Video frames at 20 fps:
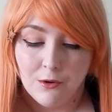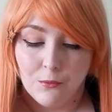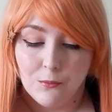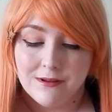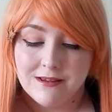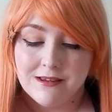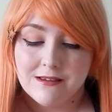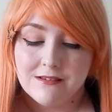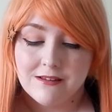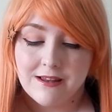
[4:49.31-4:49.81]

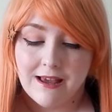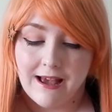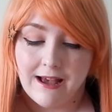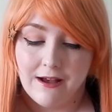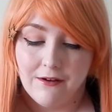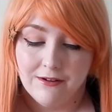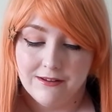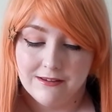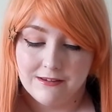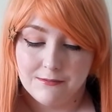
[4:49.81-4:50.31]
Wizard's
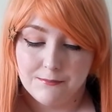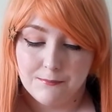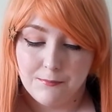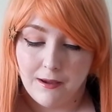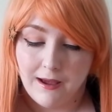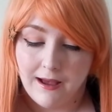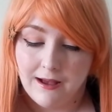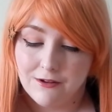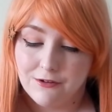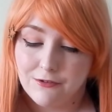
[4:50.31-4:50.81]
Tower's
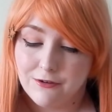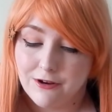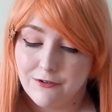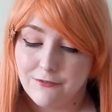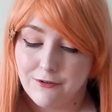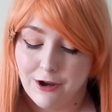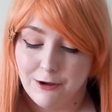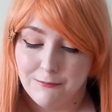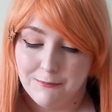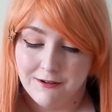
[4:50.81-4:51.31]
powdery
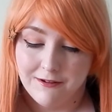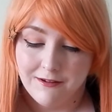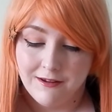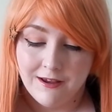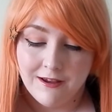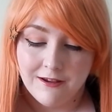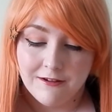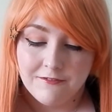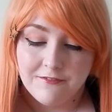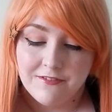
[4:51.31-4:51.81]
aroma
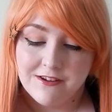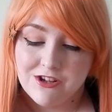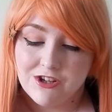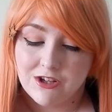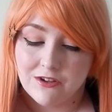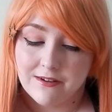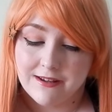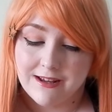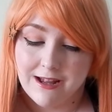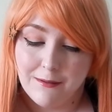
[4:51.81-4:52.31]

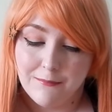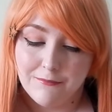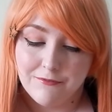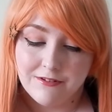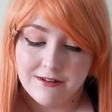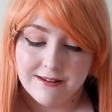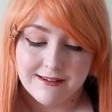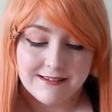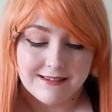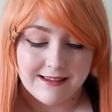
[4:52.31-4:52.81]
features a
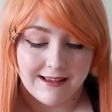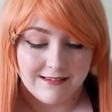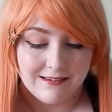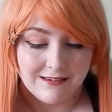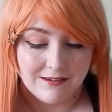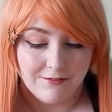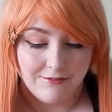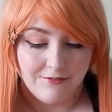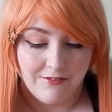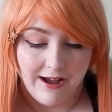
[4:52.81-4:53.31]
comforting
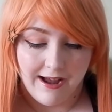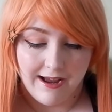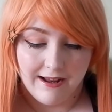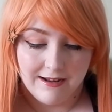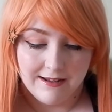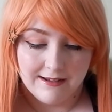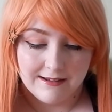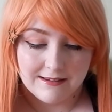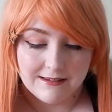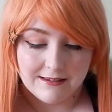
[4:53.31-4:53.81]
sense of
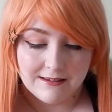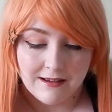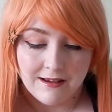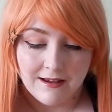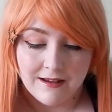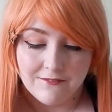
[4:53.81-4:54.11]
violets.